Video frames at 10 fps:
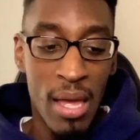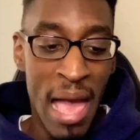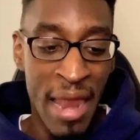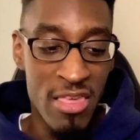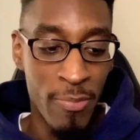
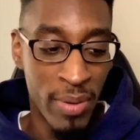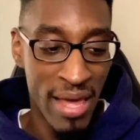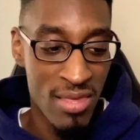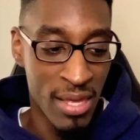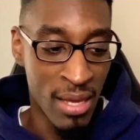And it's a
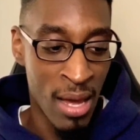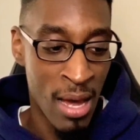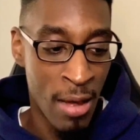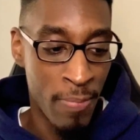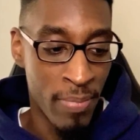blessing.
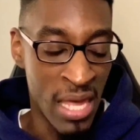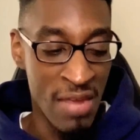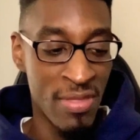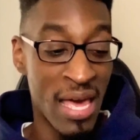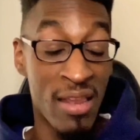And
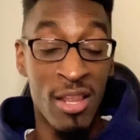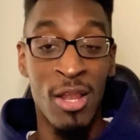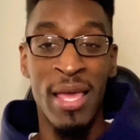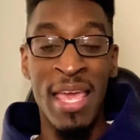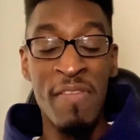even that
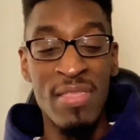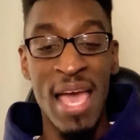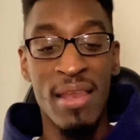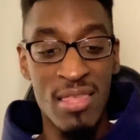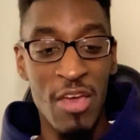
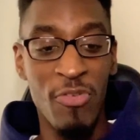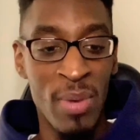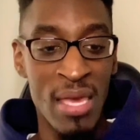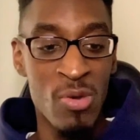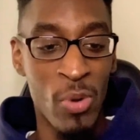in itself for
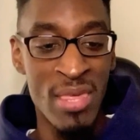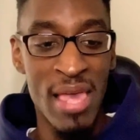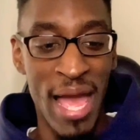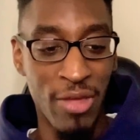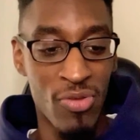me is an
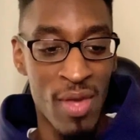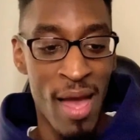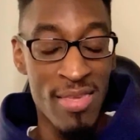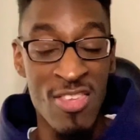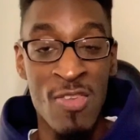
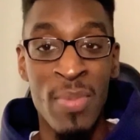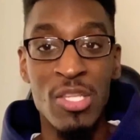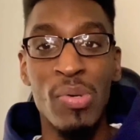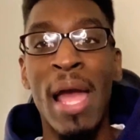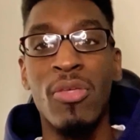exercise. It's a
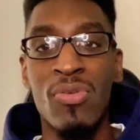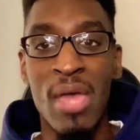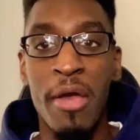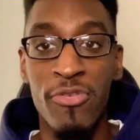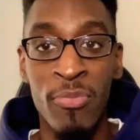mental
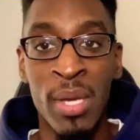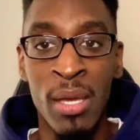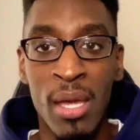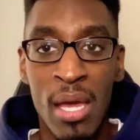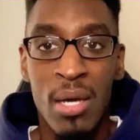exercise for me.
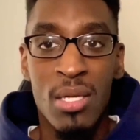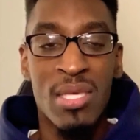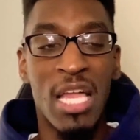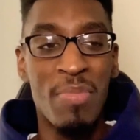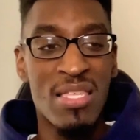
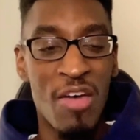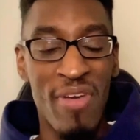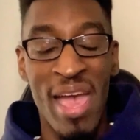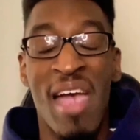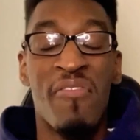Telling myself
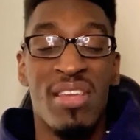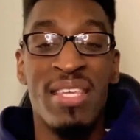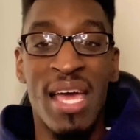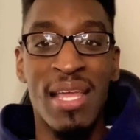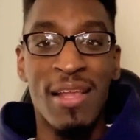every
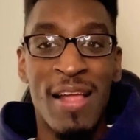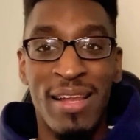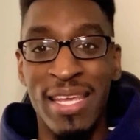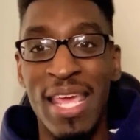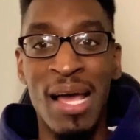day
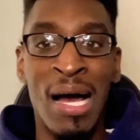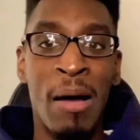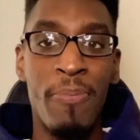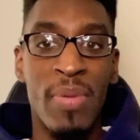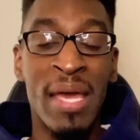to get
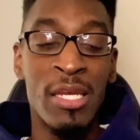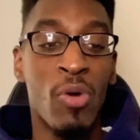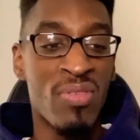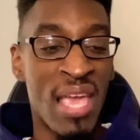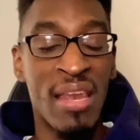up and don't
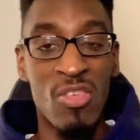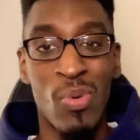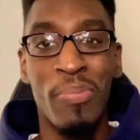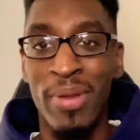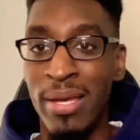stay in this
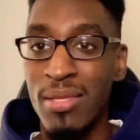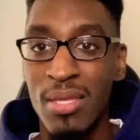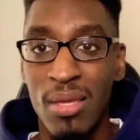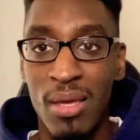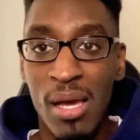one place.
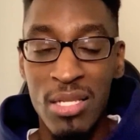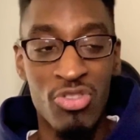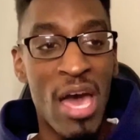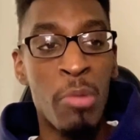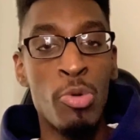To
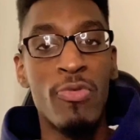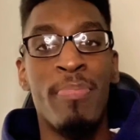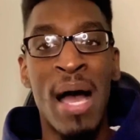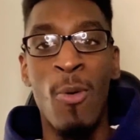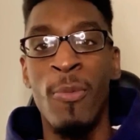try to move
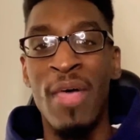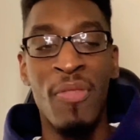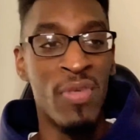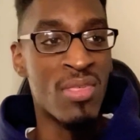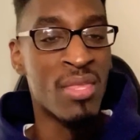about
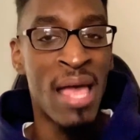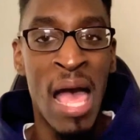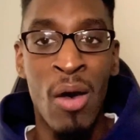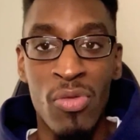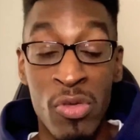without this in the
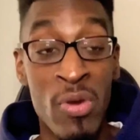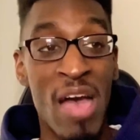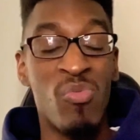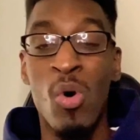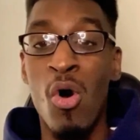house. You
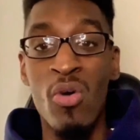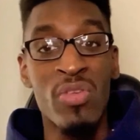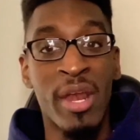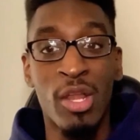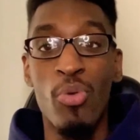have walls
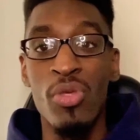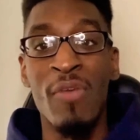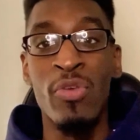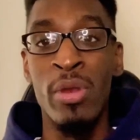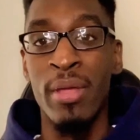that are close enough
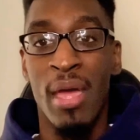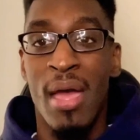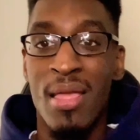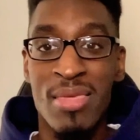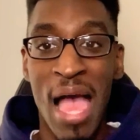for you to
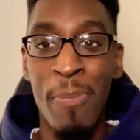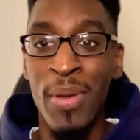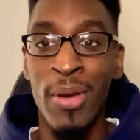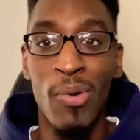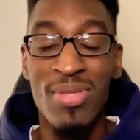tap and
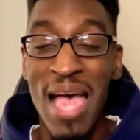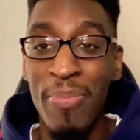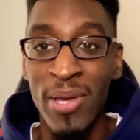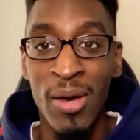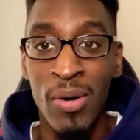go, tap
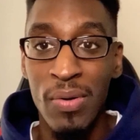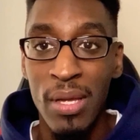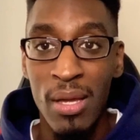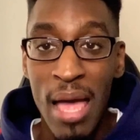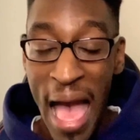and go.
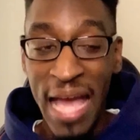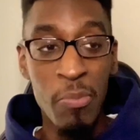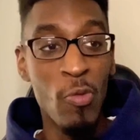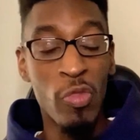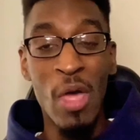I can
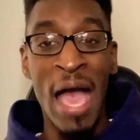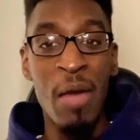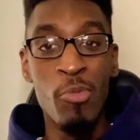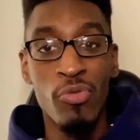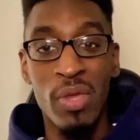move
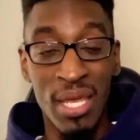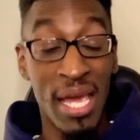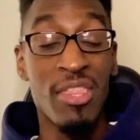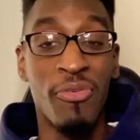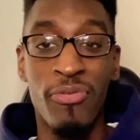to the
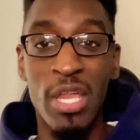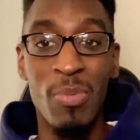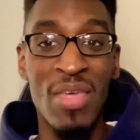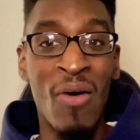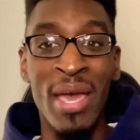kitchen freely
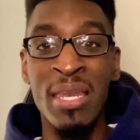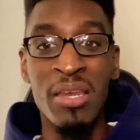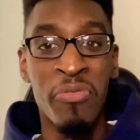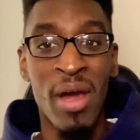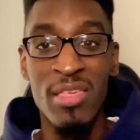without any
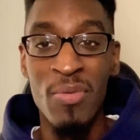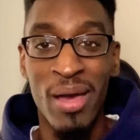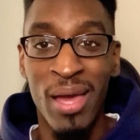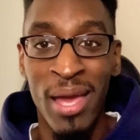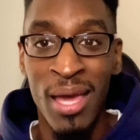device in my
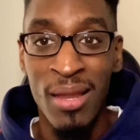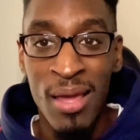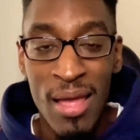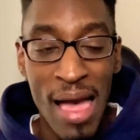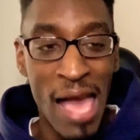hand.
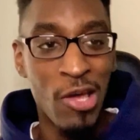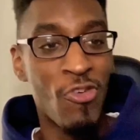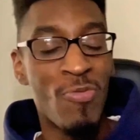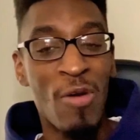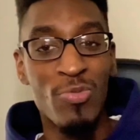I can go
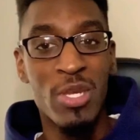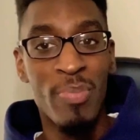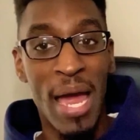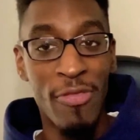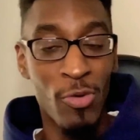from my room to the
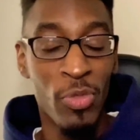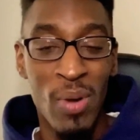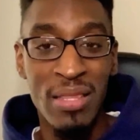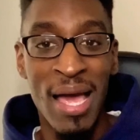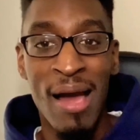bathroom
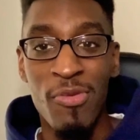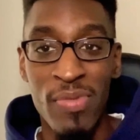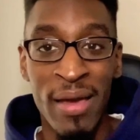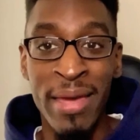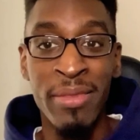throughout the house
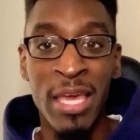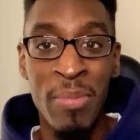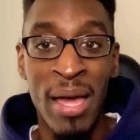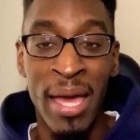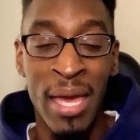without anything in
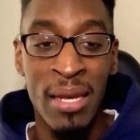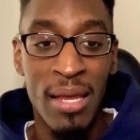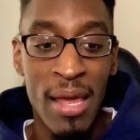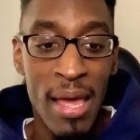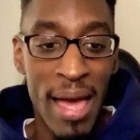my hand.
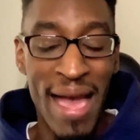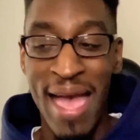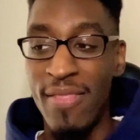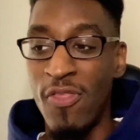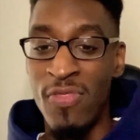
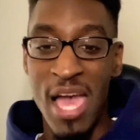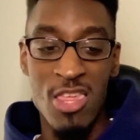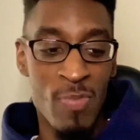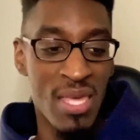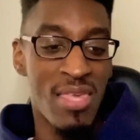And that's
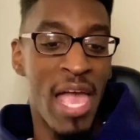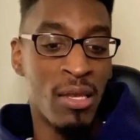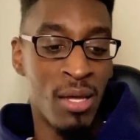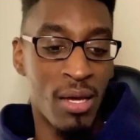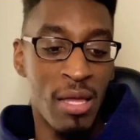me saying,
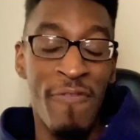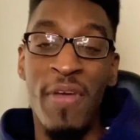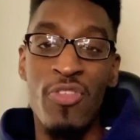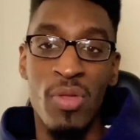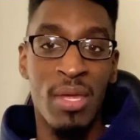look,
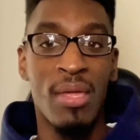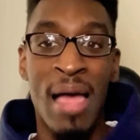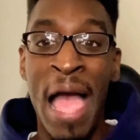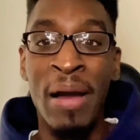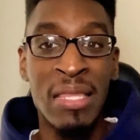eventually
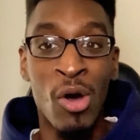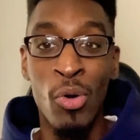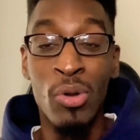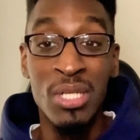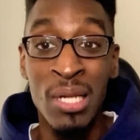I ain't got to hold
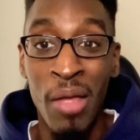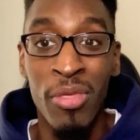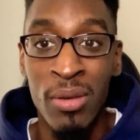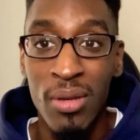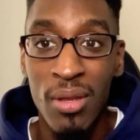on to nothing.